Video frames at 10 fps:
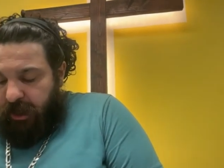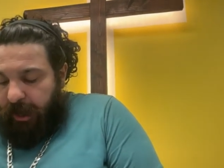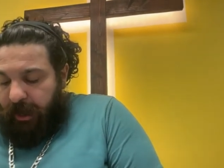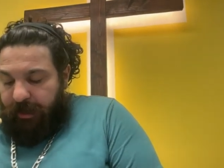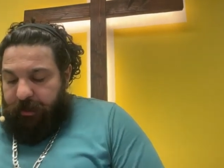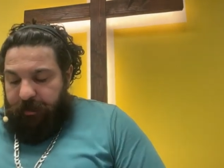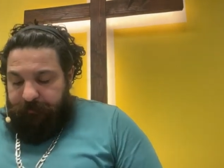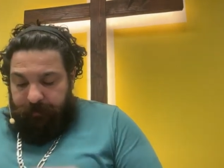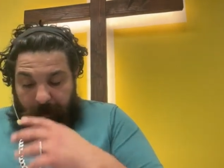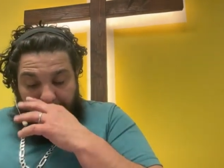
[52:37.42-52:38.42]
God
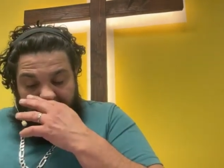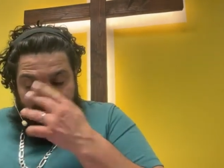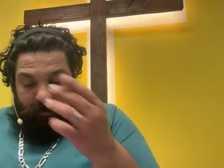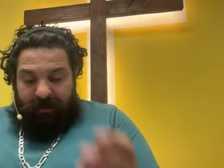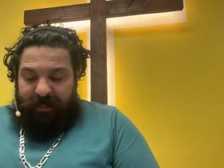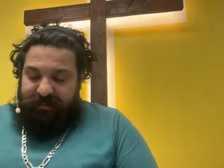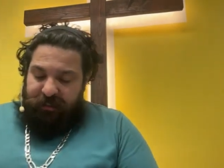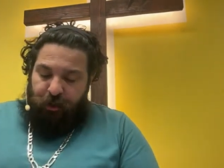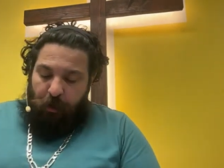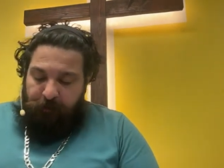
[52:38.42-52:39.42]
he
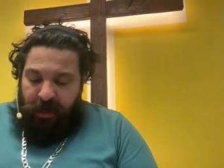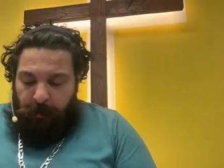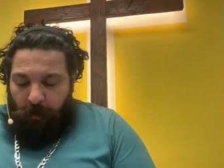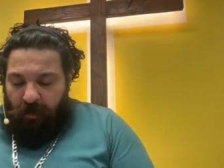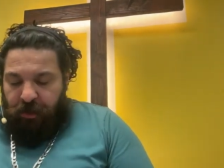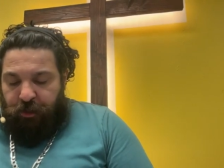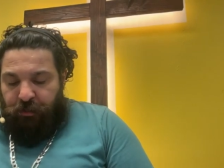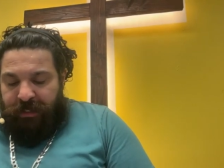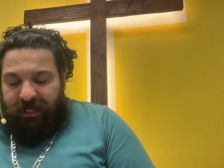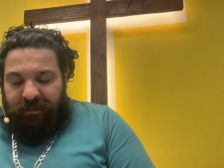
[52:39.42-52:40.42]
says, Your people are
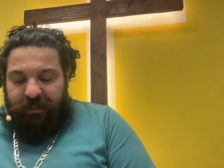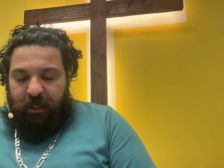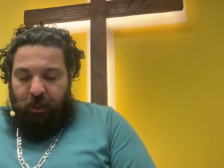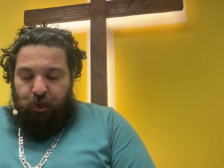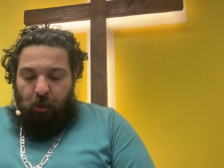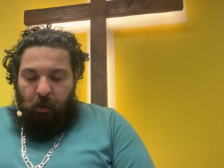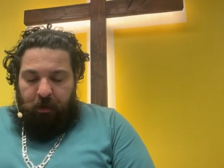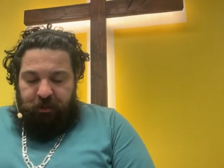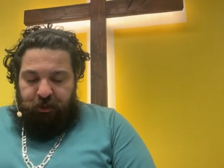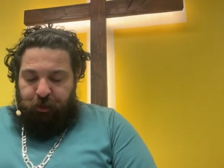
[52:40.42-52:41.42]
uniquely
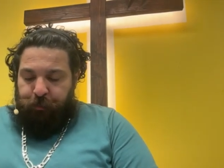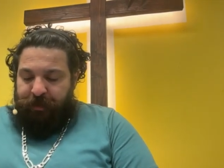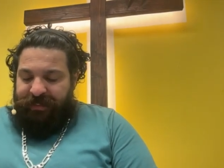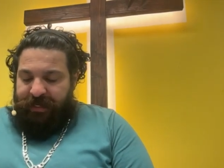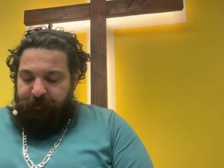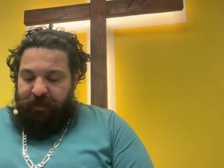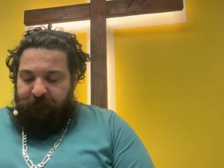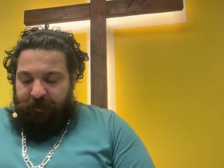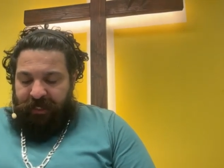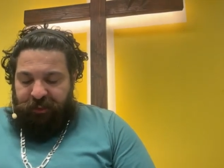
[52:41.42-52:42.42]
yours. You redeemed
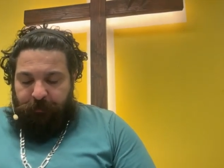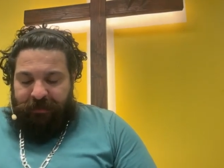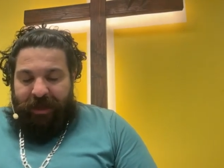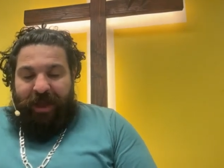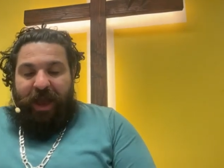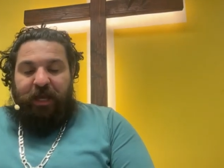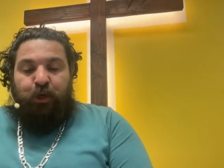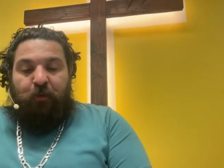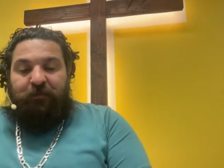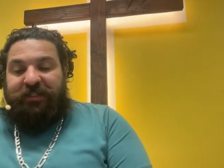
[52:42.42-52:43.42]
them from Egypt,
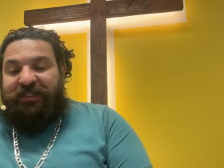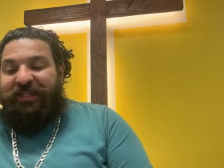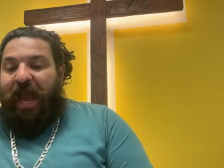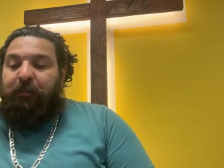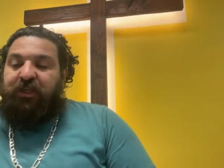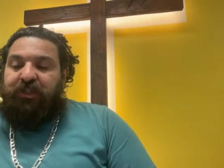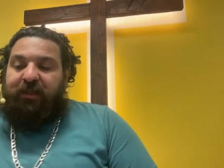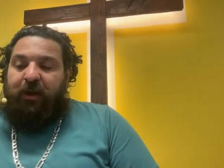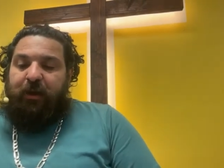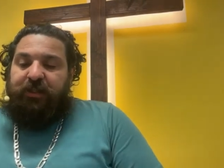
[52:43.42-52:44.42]
and you have
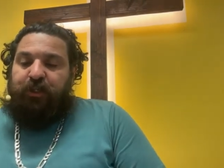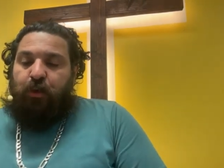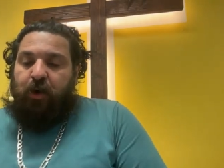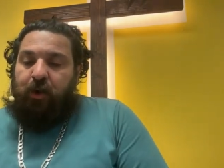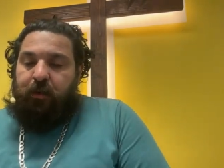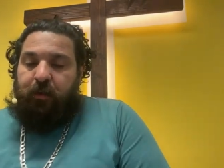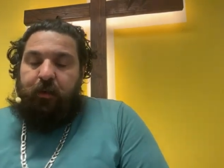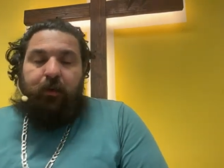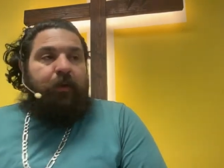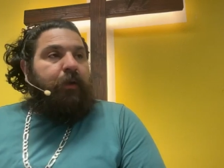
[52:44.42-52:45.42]
established them as your
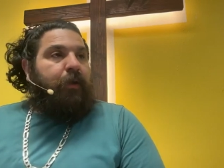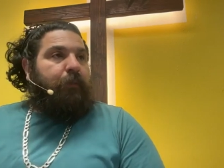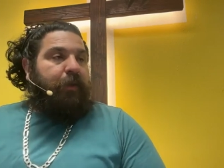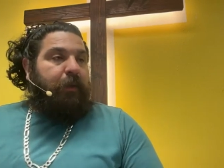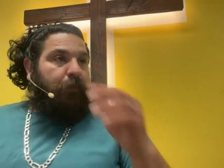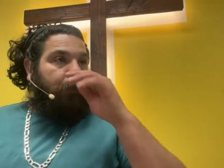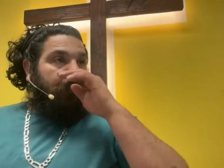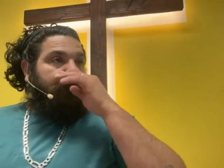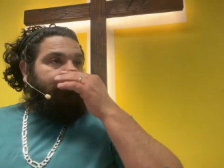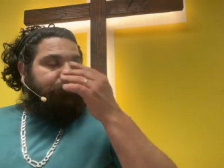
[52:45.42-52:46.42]
people.